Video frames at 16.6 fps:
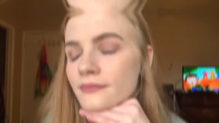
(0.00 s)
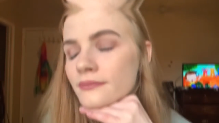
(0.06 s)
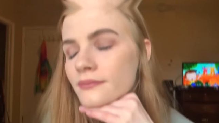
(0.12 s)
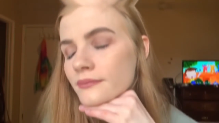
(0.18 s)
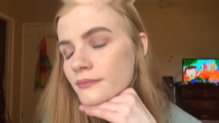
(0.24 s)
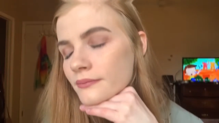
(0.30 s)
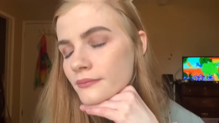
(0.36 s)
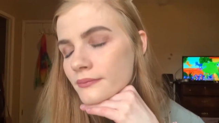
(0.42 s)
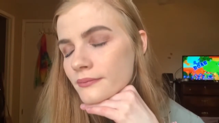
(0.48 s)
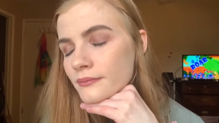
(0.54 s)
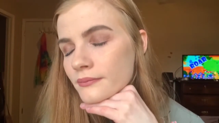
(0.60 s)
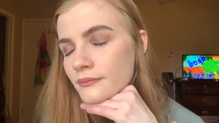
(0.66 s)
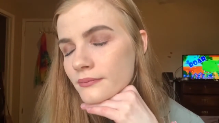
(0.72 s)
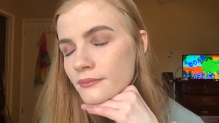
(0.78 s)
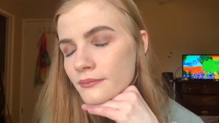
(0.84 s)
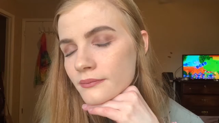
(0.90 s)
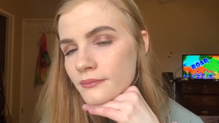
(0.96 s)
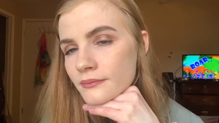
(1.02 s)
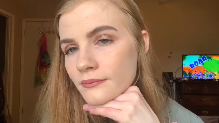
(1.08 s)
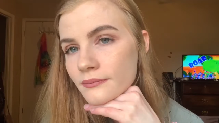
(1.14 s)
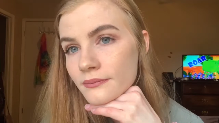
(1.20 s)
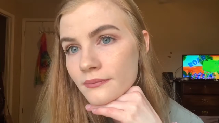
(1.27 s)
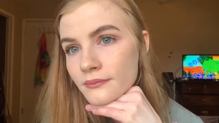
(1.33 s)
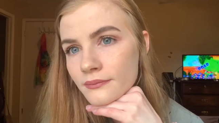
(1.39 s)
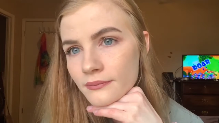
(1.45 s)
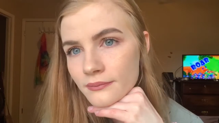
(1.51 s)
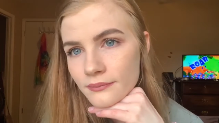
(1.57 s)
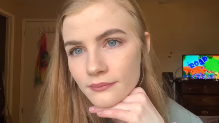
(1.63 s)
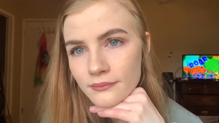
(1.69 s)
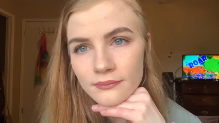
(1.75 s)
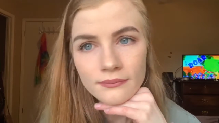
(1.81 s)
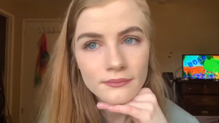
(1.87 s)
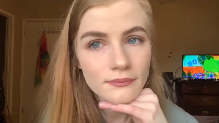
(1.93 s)

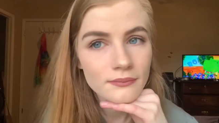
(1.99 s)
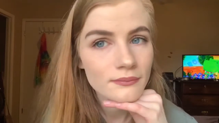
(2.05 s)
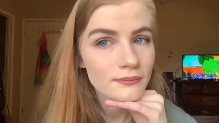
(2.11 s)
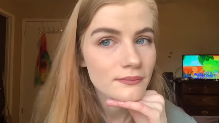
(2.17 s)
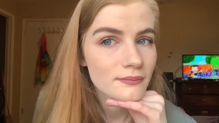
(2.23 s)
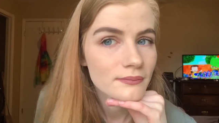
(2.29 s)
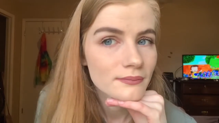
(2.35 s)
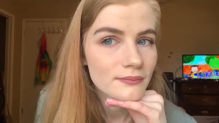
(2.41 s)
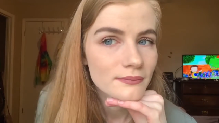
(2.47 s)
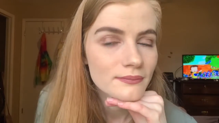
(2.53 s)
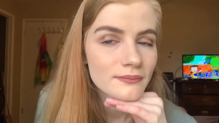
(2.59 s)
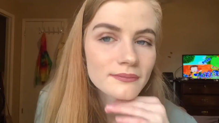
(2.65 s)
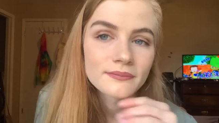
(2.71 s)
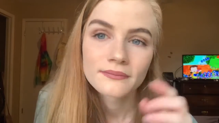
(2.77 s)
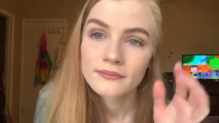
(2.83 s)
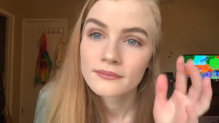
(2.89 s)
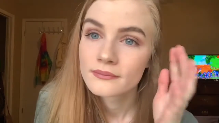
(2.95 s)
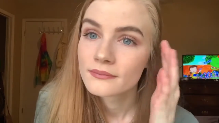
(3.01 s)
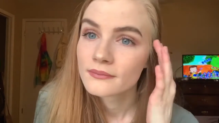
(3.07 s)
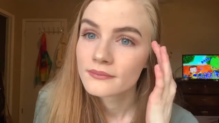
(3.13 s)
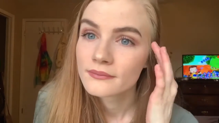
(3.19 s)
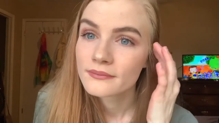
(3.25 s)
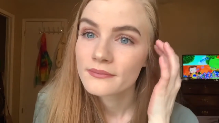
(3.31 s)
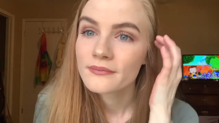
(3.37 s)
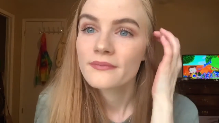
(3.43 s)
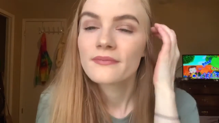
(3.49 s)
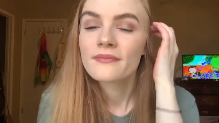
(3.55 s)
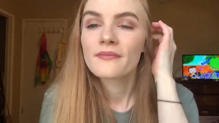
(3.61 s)
(no one is talking)